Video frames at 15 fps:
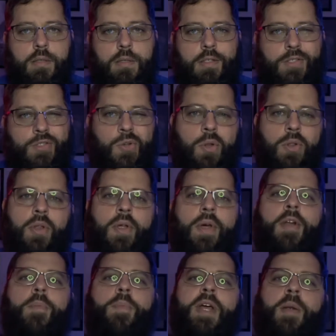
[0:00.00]
So a
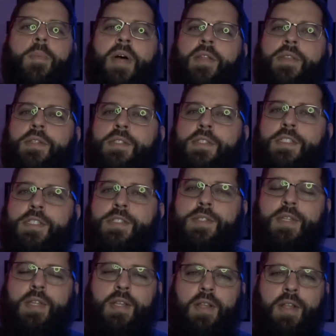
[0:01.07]
little bit about
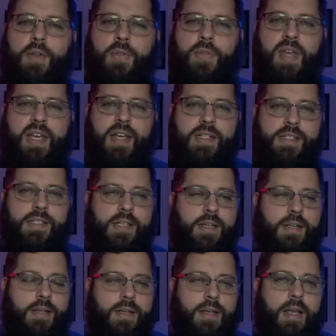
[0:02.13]
The Little Things.
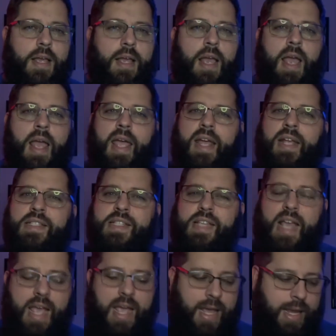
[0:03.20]
It's
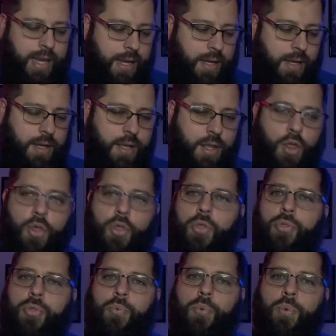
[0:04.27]
a
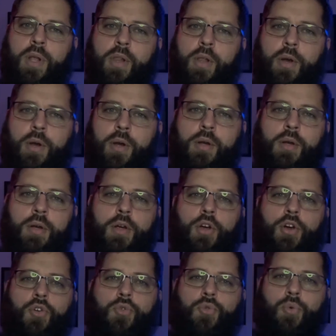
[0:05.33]
thriller,
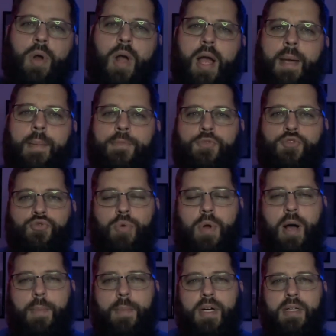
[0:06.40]
crime,
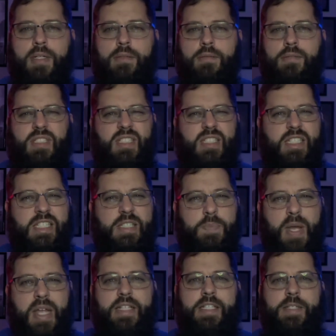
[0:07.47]
drama,
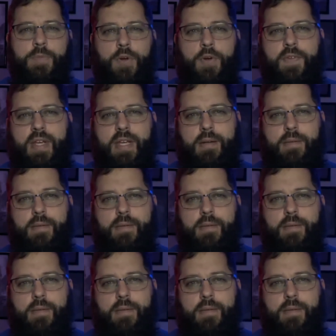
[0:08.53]
suspense movie.